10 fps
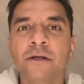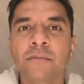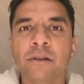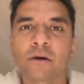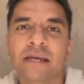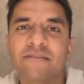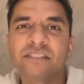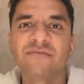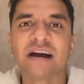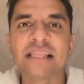irritable or they have
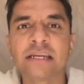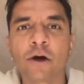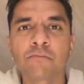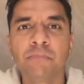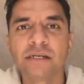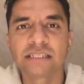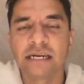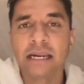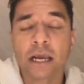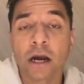these violent outbursts and
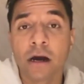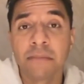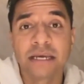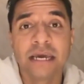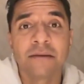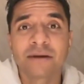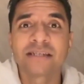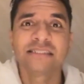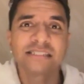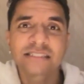then they calm again
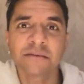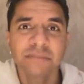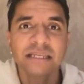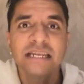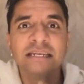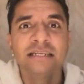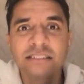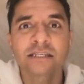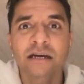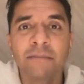because there's something that
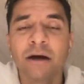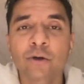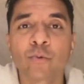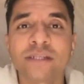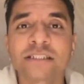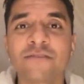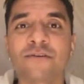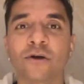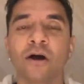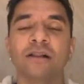needs to come out once and
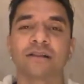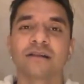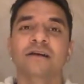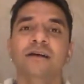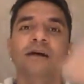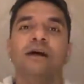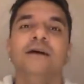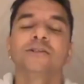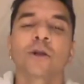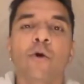for all.
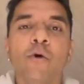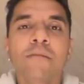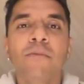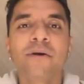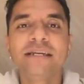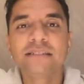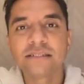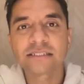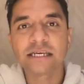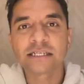So the whole point
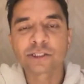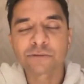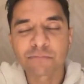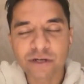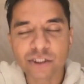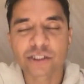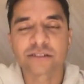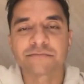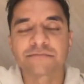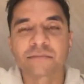is expression.
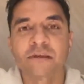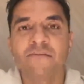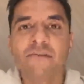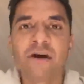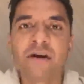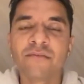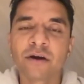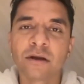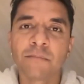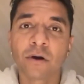Very,
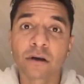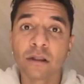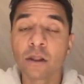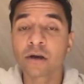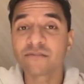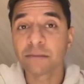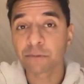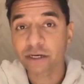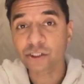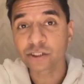very important. A lot of
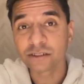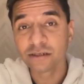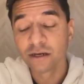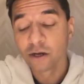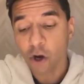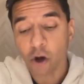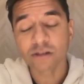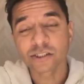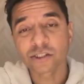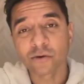depression
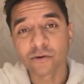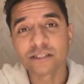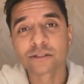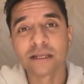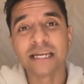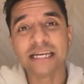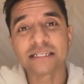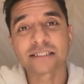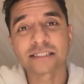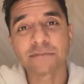also is
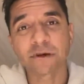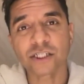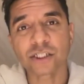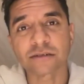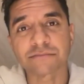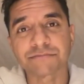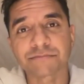related to suppression